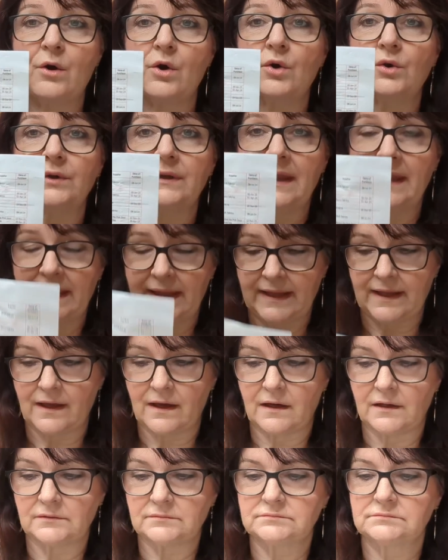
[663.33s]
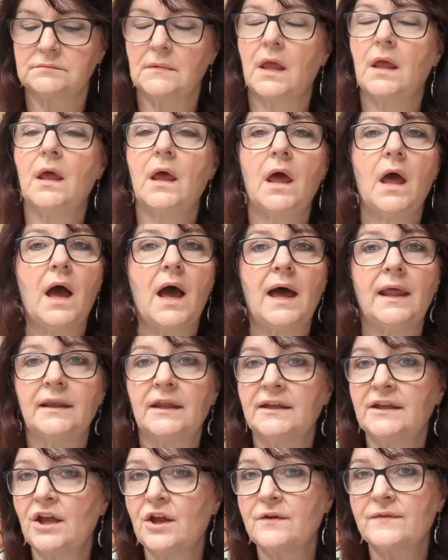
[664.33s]
on here. And I
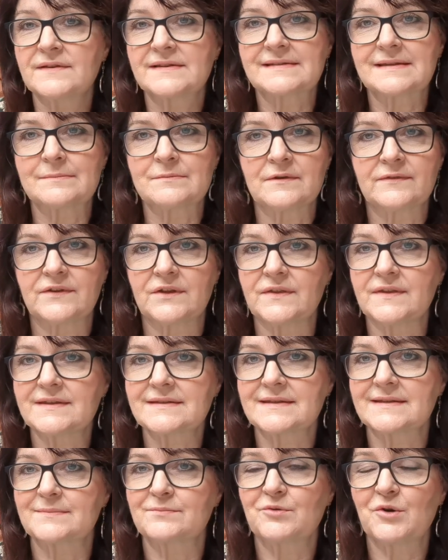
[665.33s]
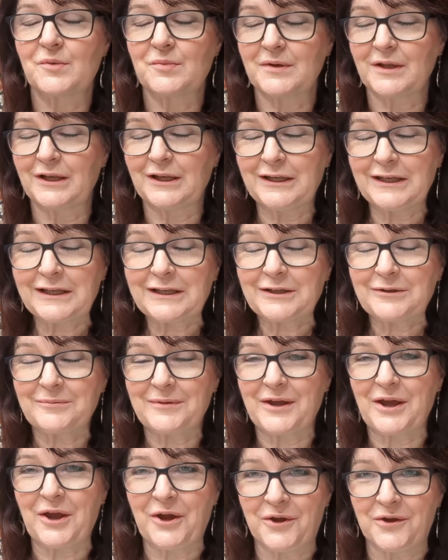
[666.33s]
know for some of you this is probably a little
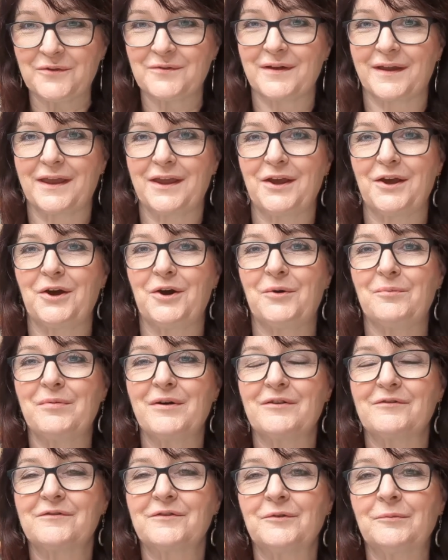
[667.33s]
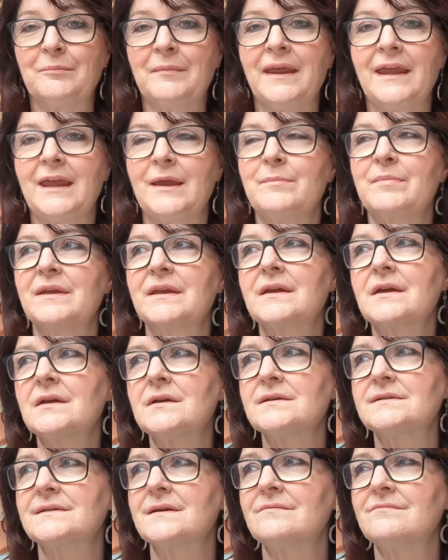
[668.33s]
bit overkill, but for me,
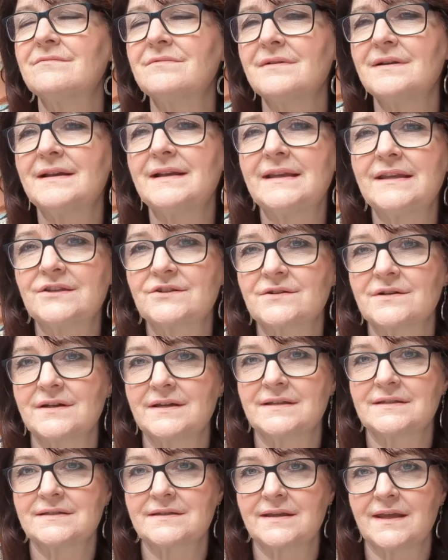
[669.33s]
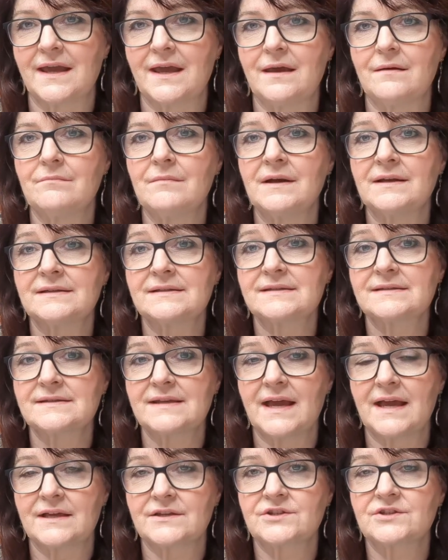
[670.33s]
because I'm really trying to get my
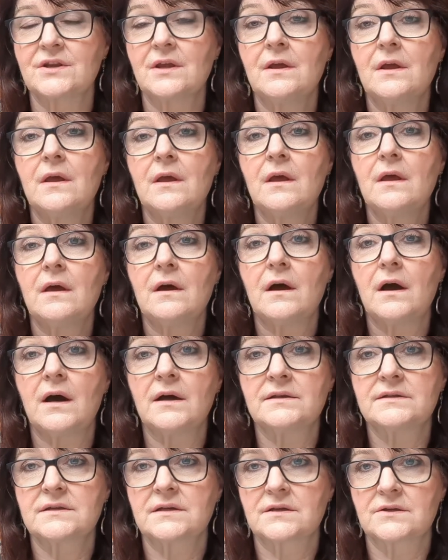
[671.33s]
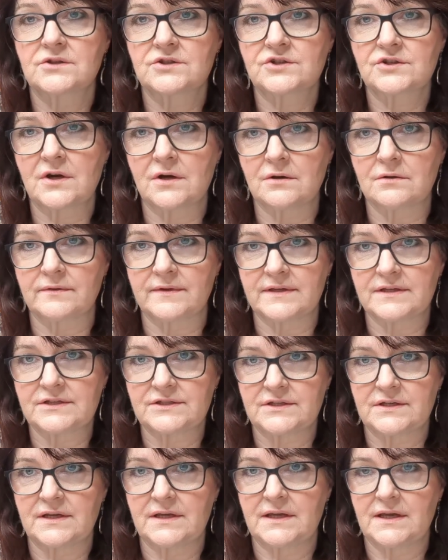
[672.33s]
stash under control
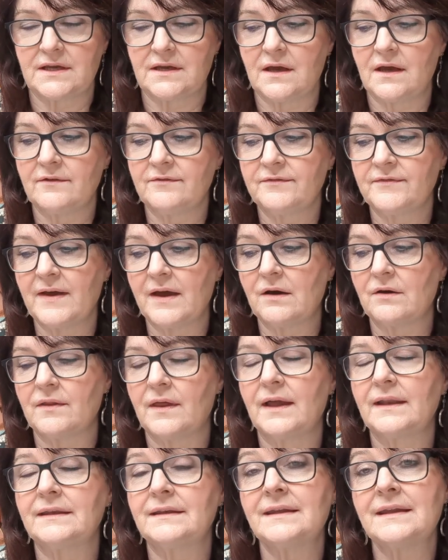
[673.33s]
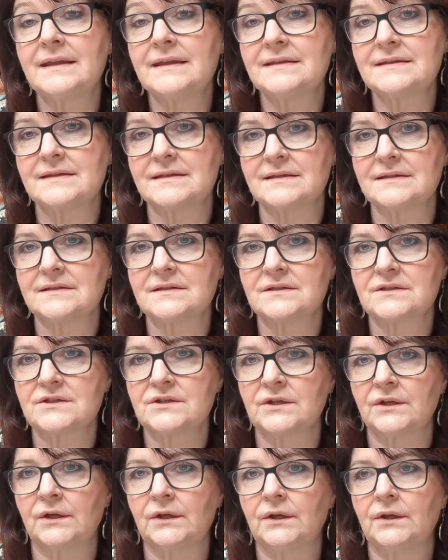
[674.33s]
this year, I felt I needed
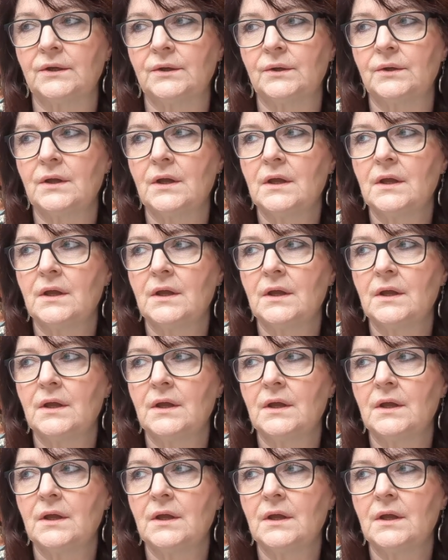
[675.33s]
to